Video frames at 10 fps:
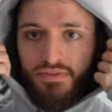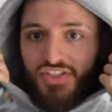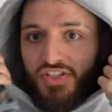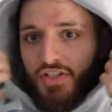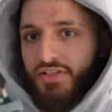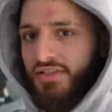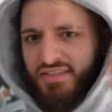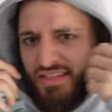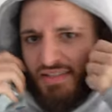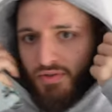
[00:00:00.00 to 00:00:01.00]
snugger,
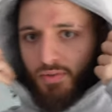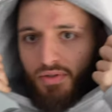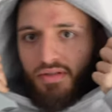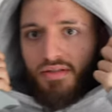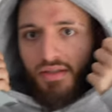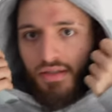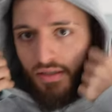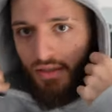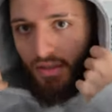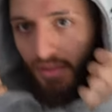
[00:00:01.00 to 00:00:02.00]
is that even a word?
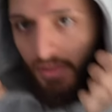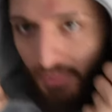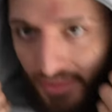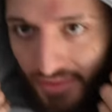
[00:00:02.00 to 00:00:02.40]
But